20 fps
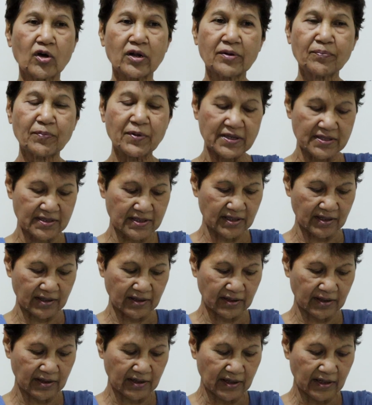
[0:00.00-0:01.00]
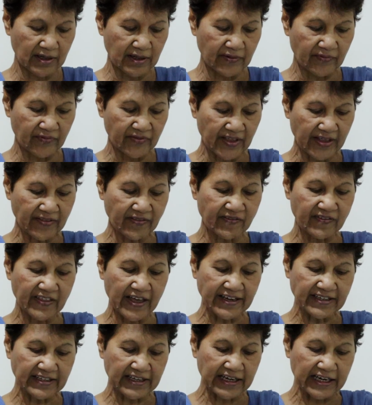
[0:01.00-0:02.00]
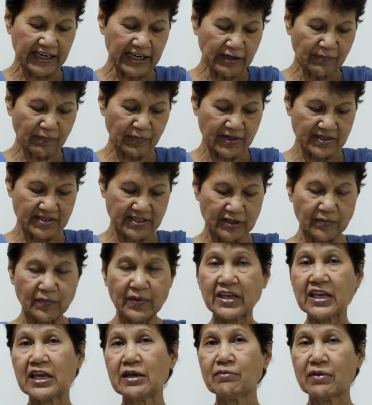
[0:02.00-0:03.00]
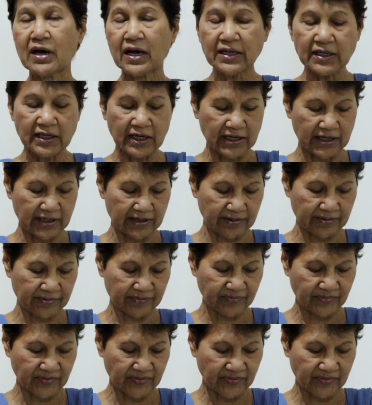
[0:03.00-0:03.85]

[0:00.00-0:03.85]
or a person, then that clean person became unclean.